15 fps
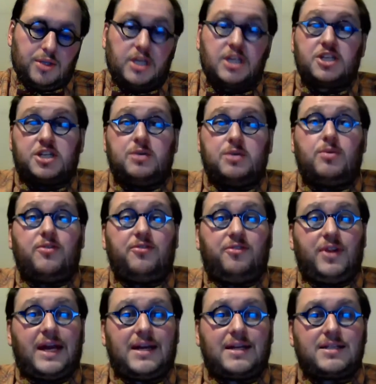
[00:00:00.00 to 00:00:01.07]
like, she
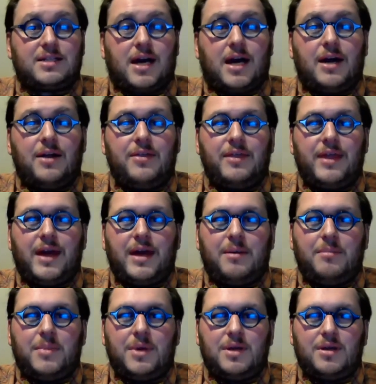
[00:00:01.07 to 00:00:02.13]
reflects on
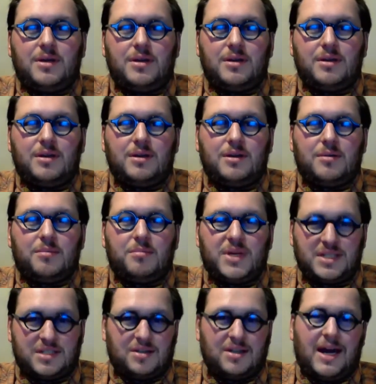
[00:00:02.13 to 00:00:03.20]
them,
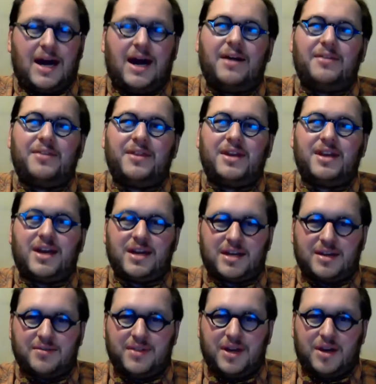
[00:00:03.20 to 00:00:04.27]
basically on the night
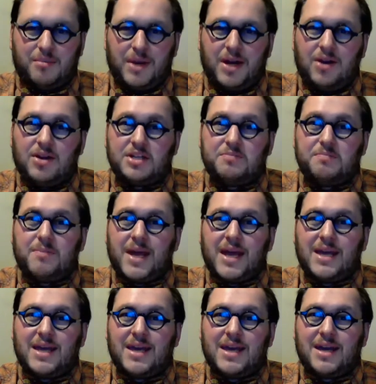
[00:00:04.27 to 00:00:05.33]
of their marriage,
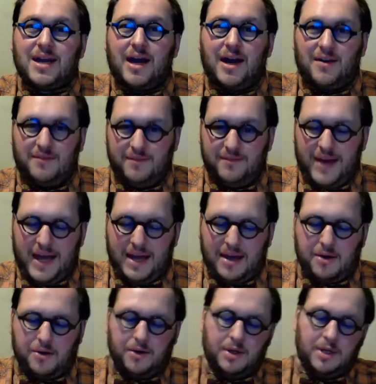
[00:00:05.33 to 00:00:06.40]
making a
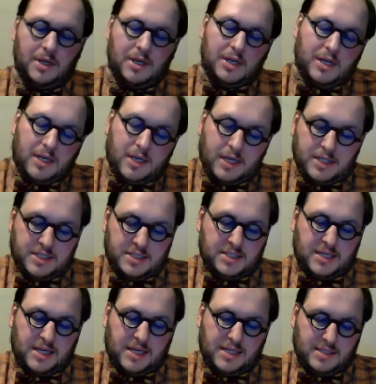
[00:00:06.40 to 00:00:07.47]
vow, and she
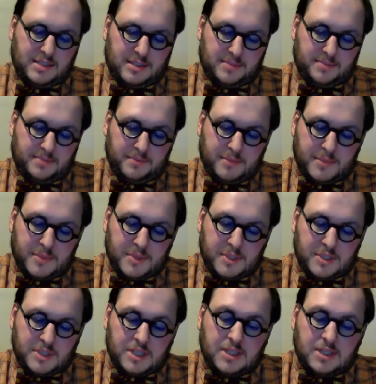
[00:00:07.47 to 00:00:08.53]
says,
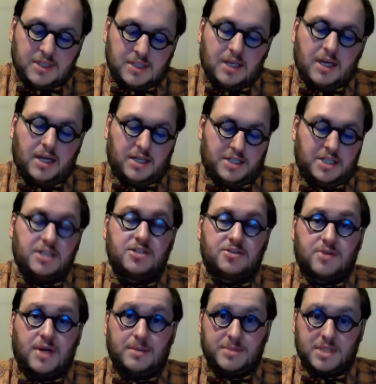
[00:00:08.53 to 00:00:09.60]
she
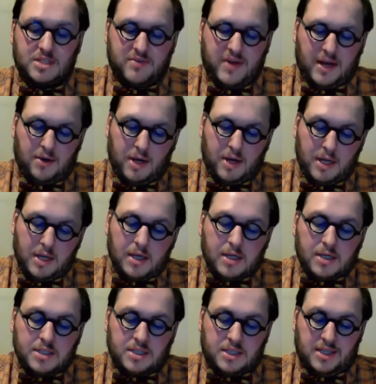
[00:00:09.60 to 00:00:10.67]
describes this vow:
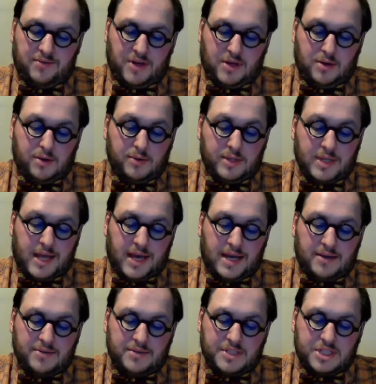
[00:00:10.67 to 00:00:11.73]
to live our own
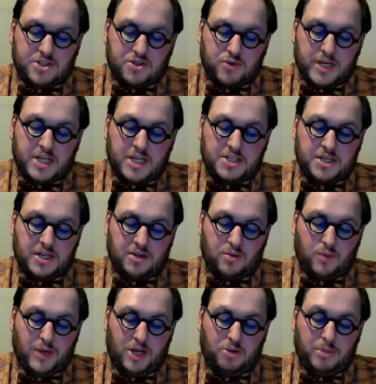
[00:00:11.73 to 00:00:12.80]
lives, to treat each other
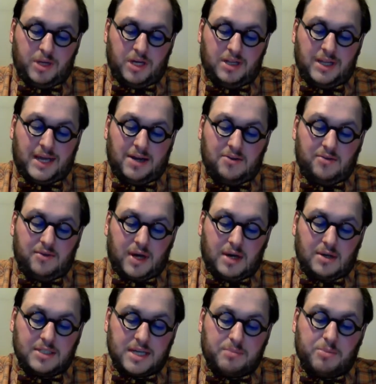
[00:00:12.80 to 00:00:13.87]
well but allow for
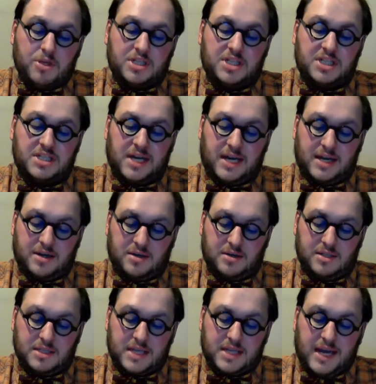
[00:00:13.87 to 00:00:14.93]
our separate
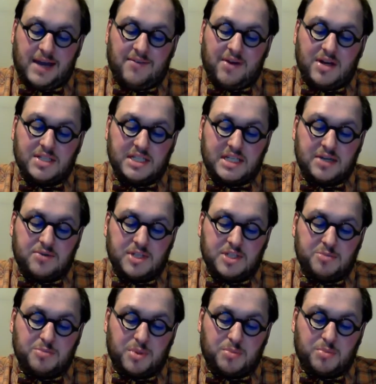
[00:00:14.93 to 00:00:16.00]
desires, to have our
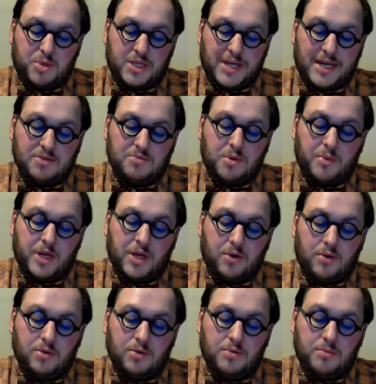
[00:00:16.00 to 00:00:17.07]
secrets but protect what we
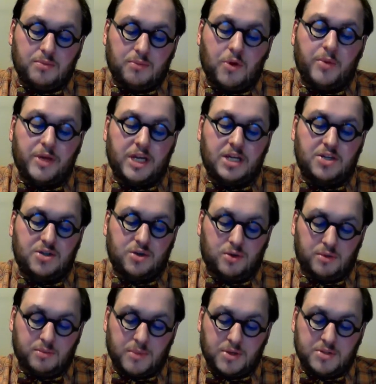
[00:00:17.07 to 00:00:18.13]
each
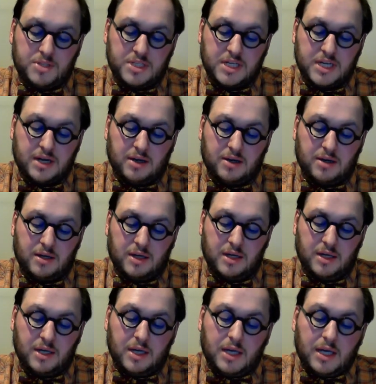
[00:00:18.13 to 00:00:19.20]
hold most dear.
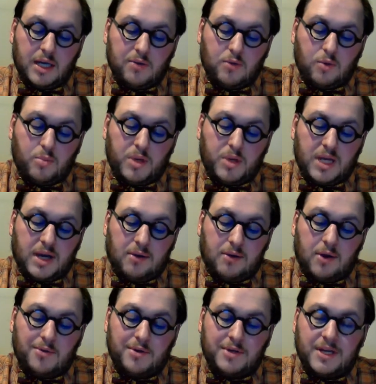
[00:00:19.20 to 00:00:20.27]
It will be
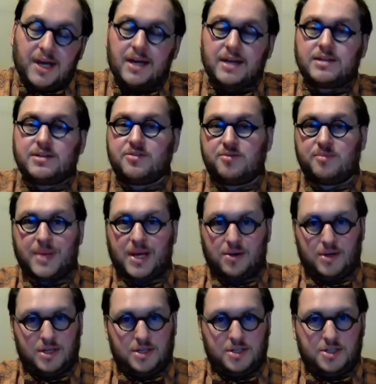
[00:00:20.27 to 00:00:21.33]
our own kind of marriage.